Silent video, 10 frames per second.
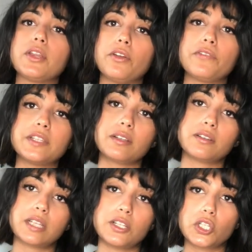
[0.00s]
you know,
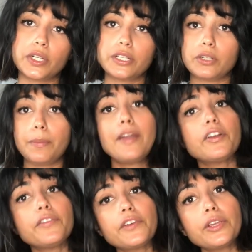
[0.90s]
physical sunscreens are
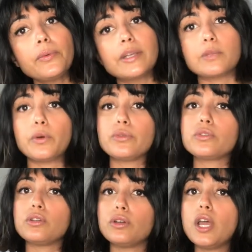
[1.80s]
better for you as
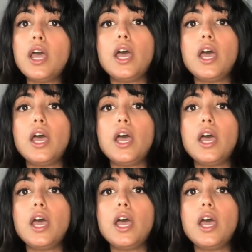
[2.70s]
opposed to